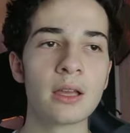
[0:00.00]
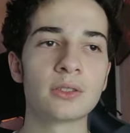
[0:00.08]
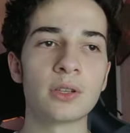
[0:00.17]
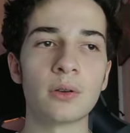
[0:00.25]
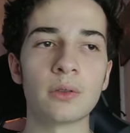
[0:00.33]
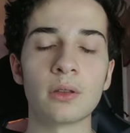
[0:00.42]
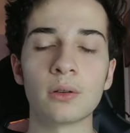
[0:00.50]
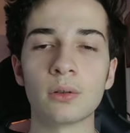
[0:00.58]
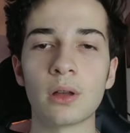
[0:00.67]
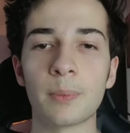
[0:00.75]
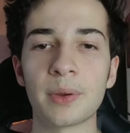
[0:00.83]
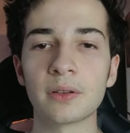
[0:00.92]
So
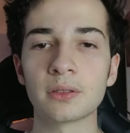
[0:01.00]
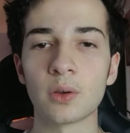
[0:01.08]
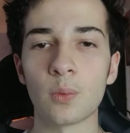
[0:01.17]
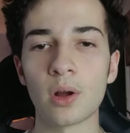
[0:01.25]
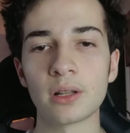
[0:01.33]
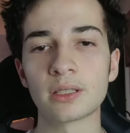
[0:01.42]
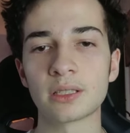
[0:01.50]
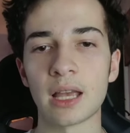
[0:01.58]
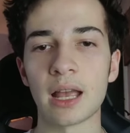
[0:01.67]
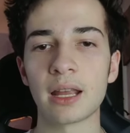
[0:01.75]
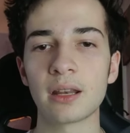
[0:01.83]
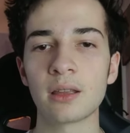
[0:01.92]
they'll appeal to one
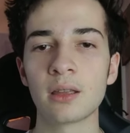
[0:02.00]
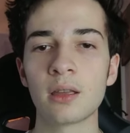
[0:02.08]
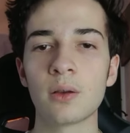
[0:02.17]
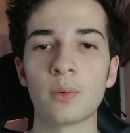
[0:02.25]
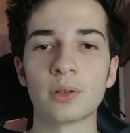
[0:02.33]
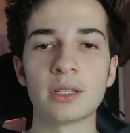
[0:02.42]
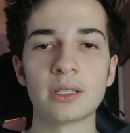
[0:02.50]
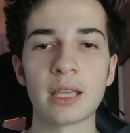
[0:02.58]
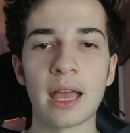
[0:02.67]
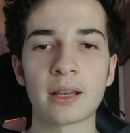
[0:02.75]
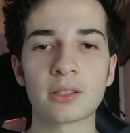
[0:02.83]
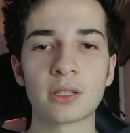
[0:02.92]
side, which
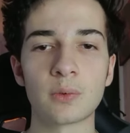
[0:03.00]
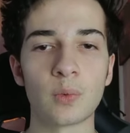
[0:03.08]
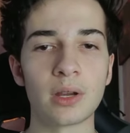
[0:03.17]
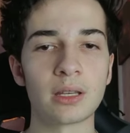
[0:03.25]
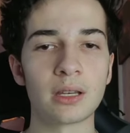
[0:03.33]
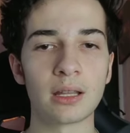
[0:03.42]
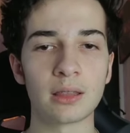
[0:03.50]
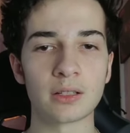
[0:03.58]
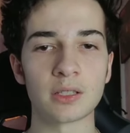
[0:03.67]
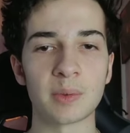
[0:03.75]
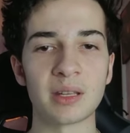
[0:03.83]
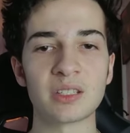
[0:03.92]
is actually weakening
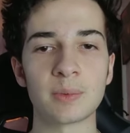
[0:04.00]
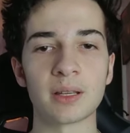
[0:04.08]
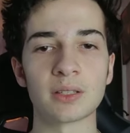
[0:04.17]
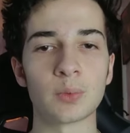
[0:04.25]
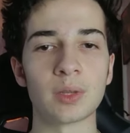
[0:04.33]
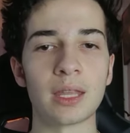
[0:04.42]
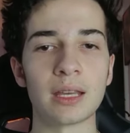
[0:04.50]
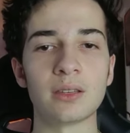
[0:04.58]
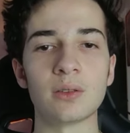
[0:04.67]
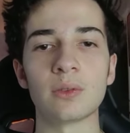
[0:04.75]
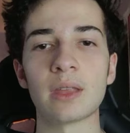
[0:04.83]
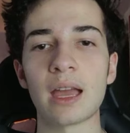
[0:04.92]
their speech because when they
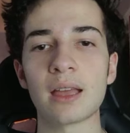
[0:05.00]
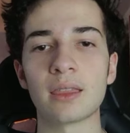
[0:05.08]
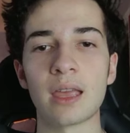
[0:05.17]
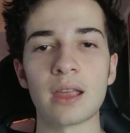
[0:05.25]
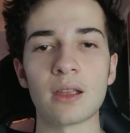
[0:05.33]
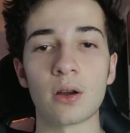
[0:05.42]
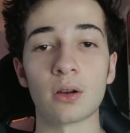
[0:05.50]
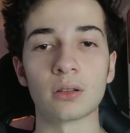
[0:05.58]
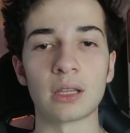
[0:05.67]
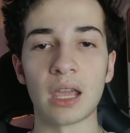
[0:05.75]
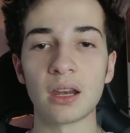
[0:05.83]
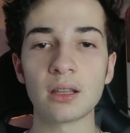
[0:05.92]
do that, they are
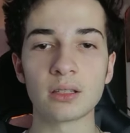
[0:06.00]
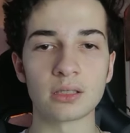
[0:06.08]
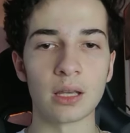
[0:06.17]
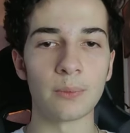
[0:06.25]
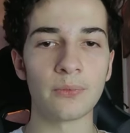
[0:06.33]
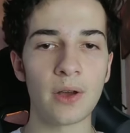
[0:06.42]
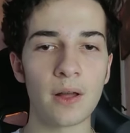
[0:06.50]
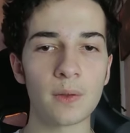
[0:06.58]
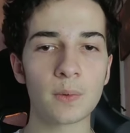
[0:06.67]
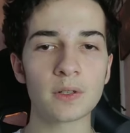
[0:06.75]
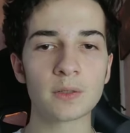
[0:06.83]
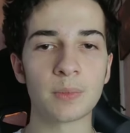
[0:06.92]
gaining some
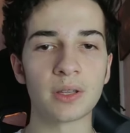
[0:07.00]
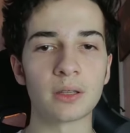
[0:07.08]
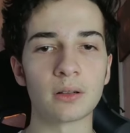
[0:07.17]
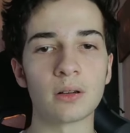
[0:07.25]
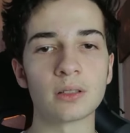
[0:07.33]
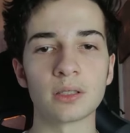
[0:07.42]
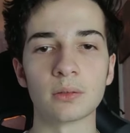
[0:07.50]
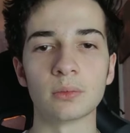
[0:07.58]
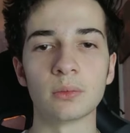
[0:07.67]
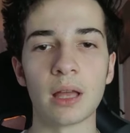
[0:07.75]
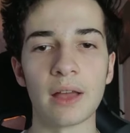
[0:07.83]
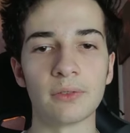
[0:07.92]
followers, but they're
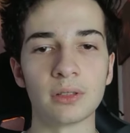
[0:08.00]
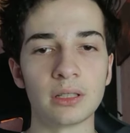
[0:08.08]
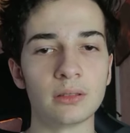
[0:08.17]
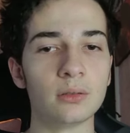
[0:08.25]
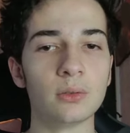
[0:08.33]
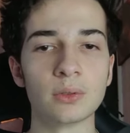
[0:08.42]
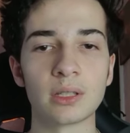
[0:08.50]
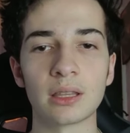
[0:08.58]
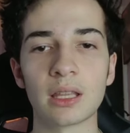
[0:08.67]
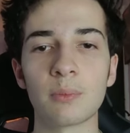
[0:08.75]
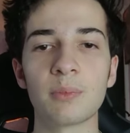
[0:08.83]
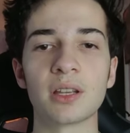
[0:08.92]
also heavily
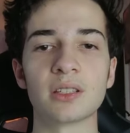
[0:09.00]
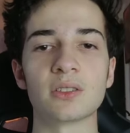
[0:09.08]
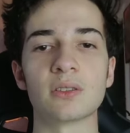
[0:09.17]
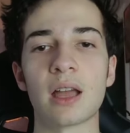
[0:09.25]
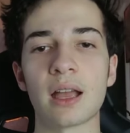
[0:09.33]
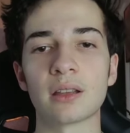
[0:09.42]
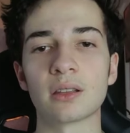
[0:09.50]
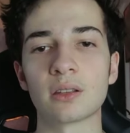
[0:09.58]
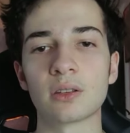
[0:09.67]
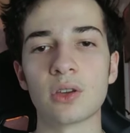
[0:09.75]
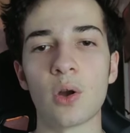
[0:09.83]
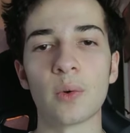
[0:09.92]
losing them because you're not
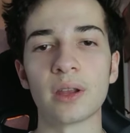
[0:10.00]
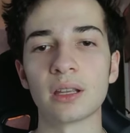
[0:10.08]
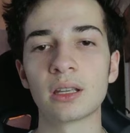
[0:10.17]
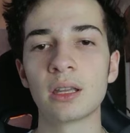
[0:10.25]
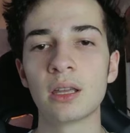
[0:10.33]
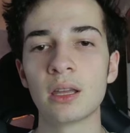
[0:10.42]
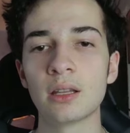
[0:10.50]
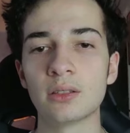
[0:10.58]
going